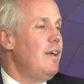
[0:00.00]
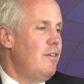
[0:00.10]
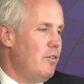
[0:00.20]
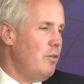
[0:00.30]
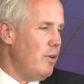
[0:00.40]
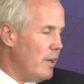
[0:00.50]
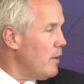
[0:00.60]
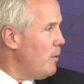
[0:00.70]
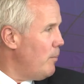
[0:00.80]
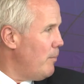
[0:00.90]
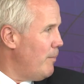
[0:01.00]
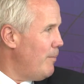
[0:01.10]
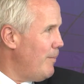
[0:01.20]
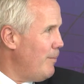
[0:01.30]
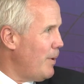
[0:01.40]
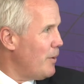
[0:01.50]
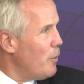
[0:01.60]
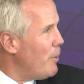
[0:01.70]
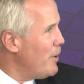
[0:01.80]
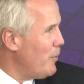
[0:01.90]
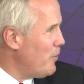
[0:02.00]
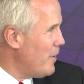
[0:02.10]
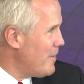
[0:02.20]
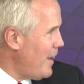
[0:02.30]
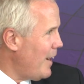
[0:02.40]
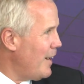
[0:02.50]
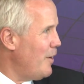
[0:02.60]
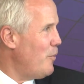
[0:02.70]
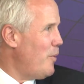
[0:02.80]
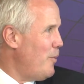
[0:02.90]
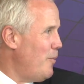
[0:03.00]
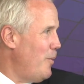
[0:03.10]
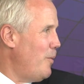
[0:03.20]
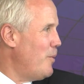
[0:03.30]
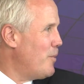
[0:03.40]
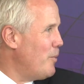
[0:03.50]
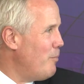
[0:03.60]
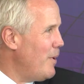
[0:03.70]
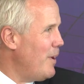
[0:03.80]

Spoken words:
is too little, but nobody knows exactly where we should be.